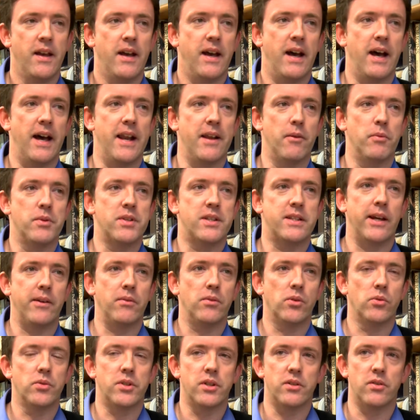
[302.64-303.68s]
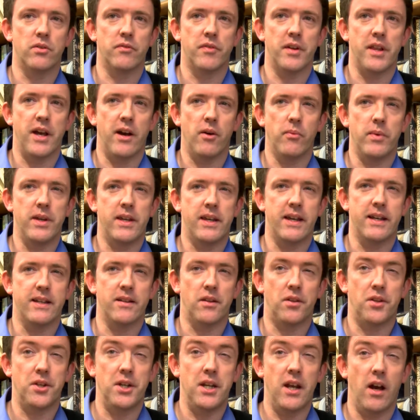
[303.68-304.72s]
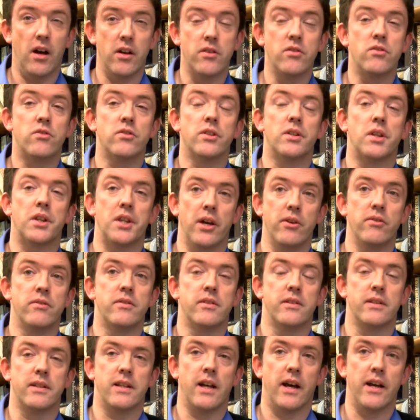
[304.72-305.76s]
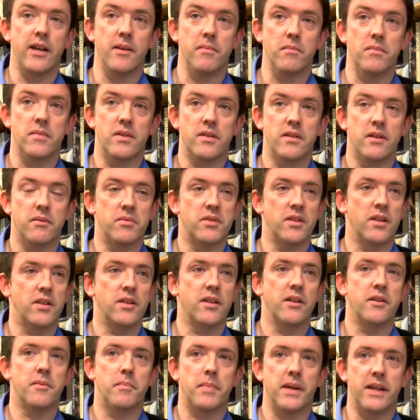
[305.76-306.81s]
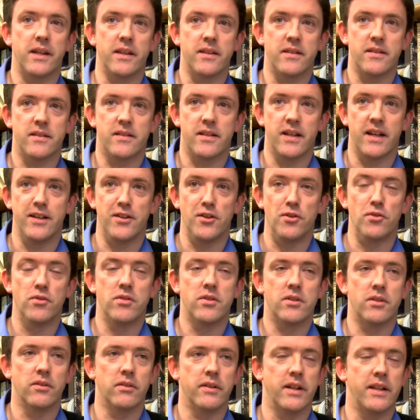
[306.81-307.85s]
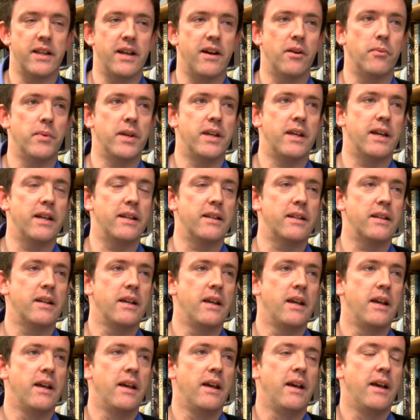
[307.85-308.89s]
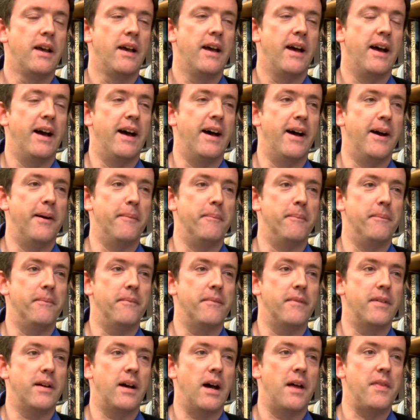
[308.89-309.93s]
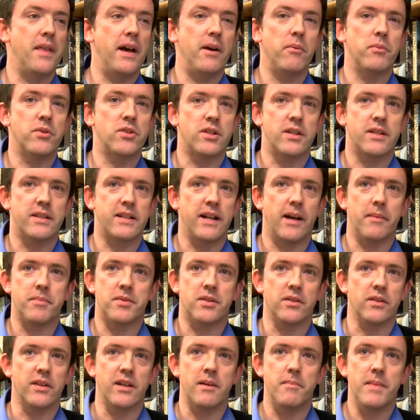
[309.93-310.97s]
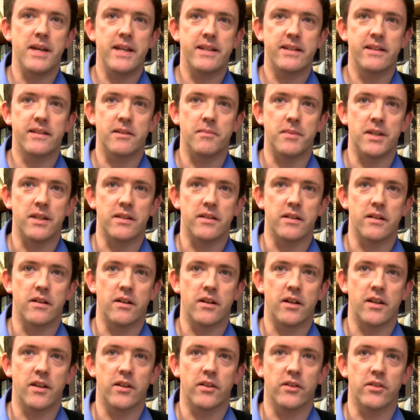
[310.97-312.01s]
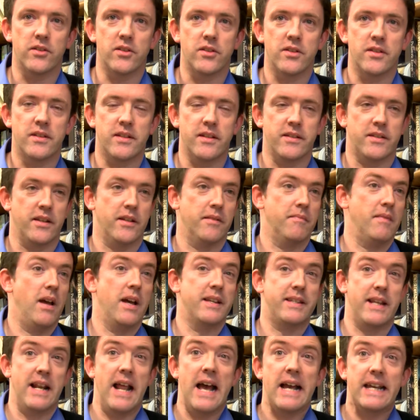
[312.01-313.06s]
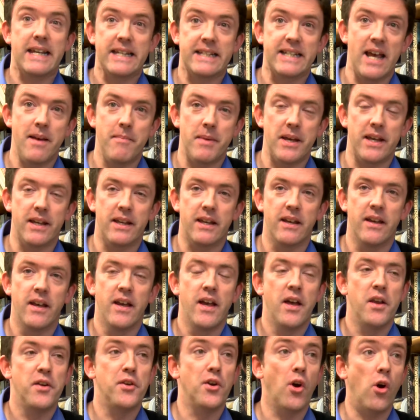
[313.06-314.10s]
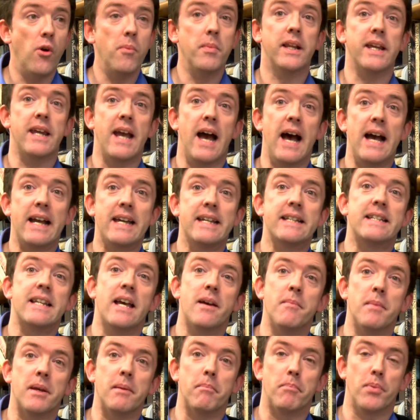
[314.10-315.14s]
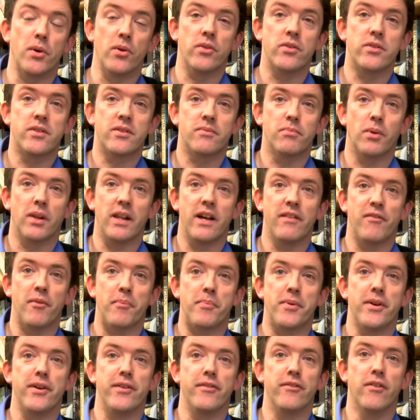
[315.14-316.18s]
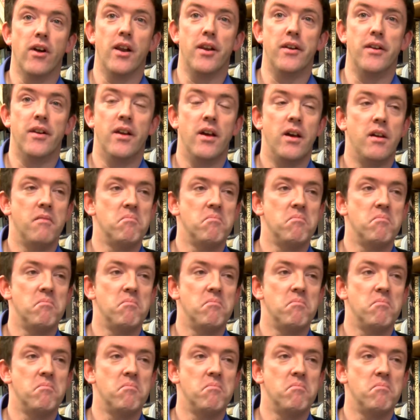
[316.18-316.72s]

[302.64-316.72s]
and it was downloaded over that weekend 300,000 times. It was the third biggest news story that weekend. And that was just absolutely amazing to me as an archaeologist, as an academic. Normally, academic books will have a print run